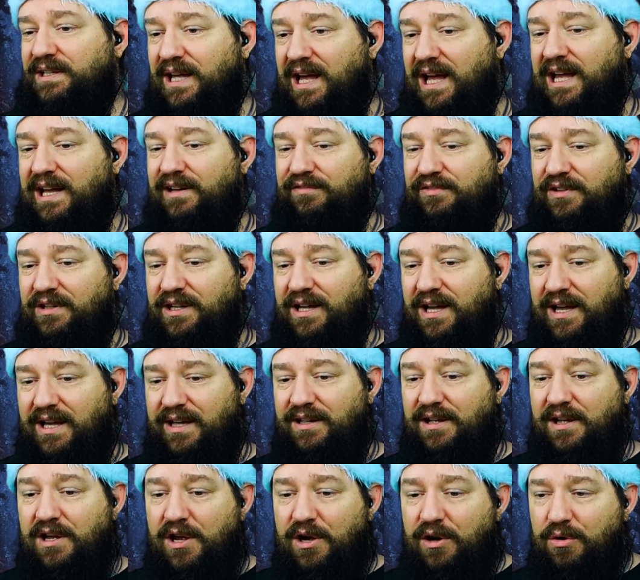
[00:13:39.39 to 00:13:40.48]
You have the
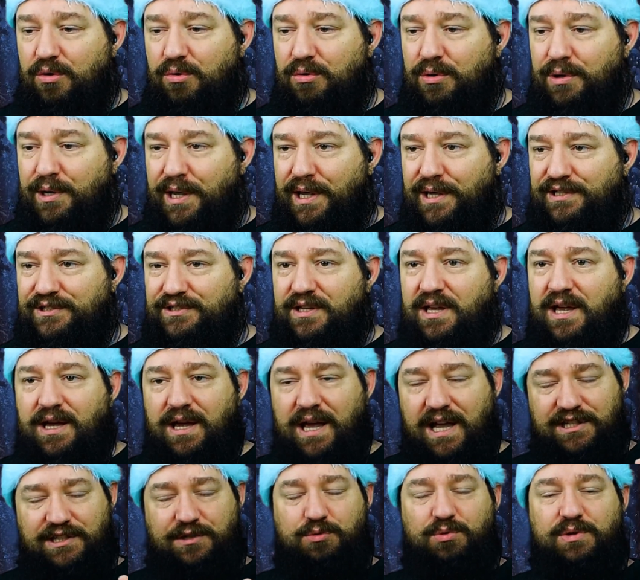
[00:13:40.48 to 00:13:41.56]
guy who
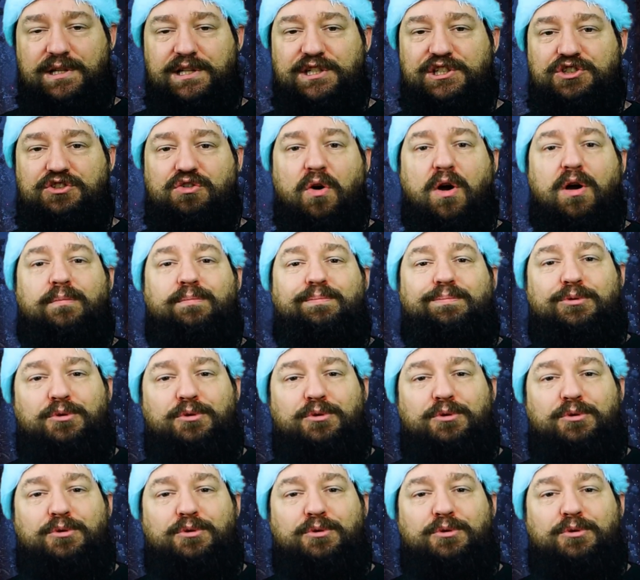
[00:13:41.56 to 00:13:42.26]
has a really strong,